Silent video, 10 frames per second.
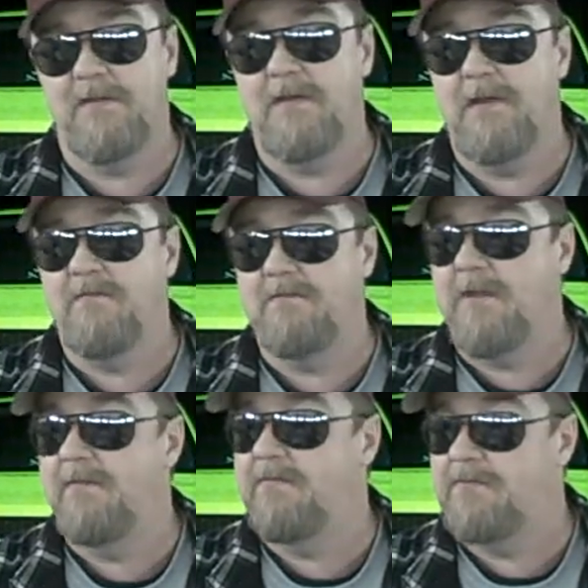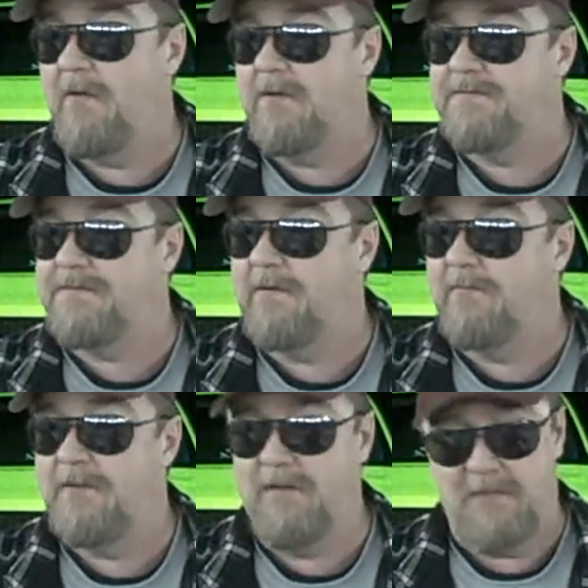video over twice
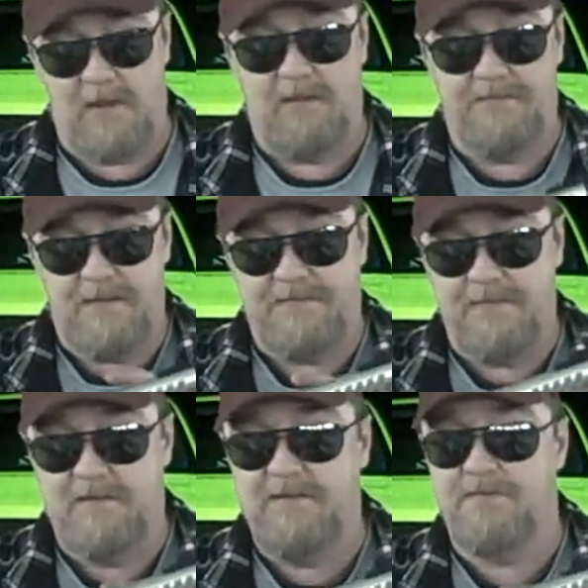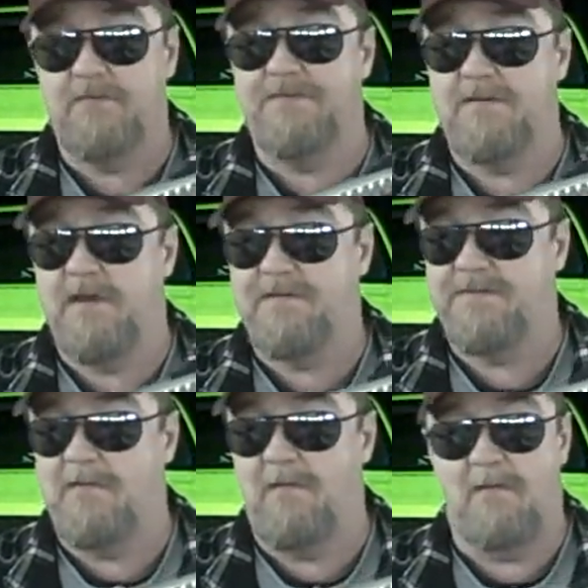already because I said this was an
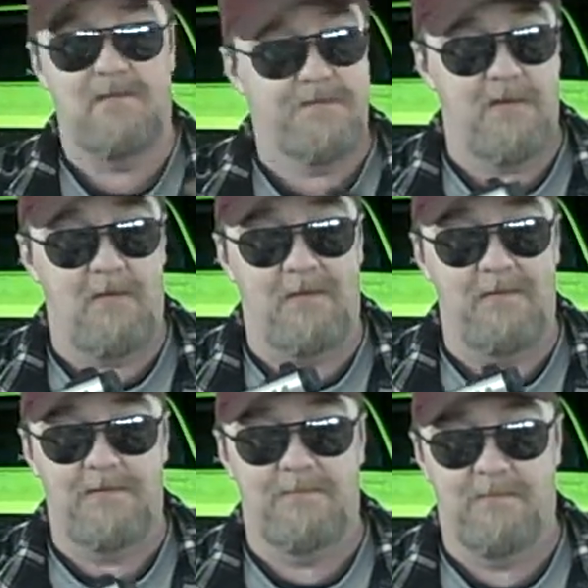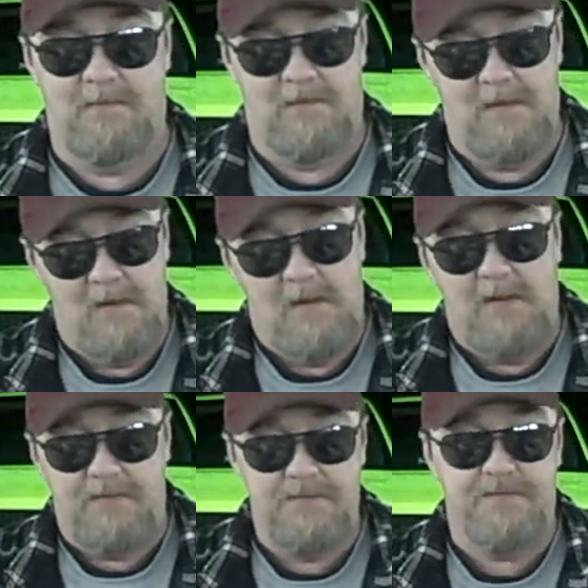SR. It's not.
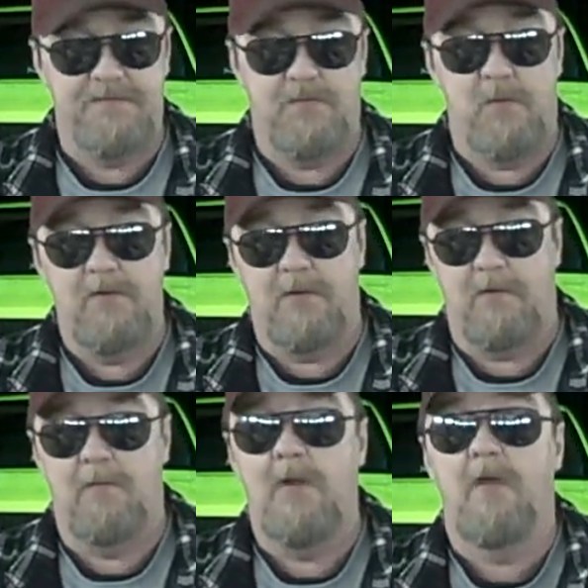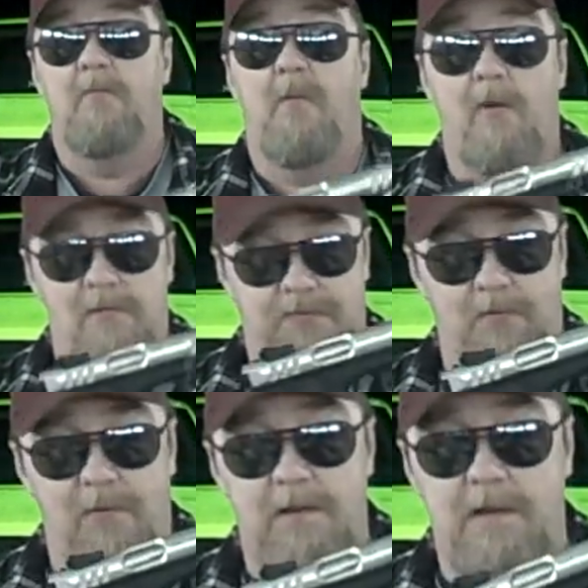This is the Ruger Mark
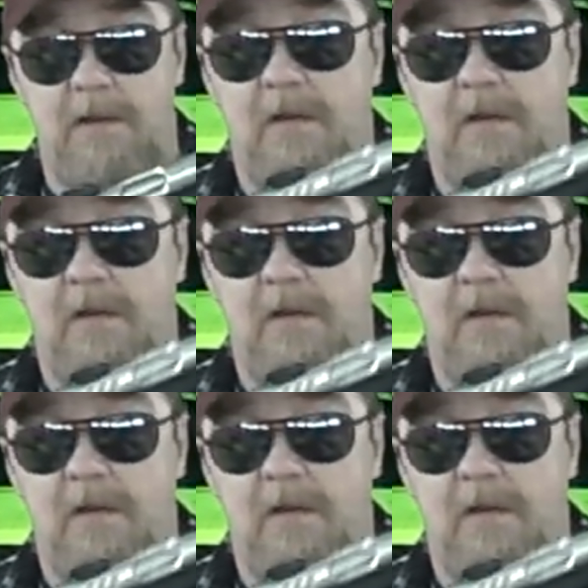III